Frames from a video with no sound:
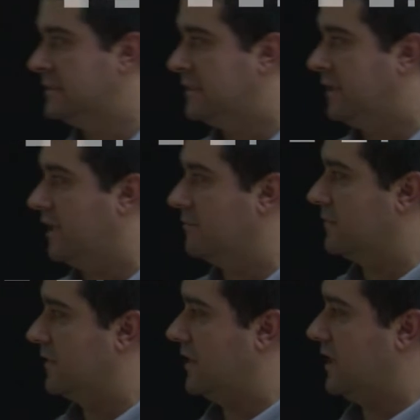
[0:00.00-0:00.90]

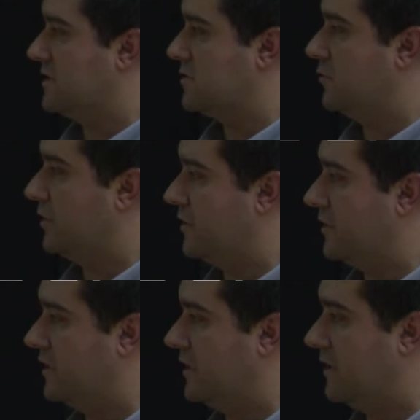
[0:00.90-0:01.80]
the guys who are
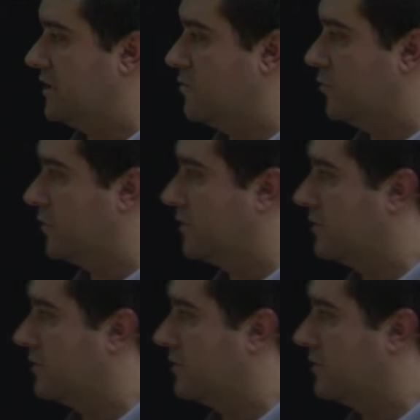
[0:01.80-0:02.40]
in IT more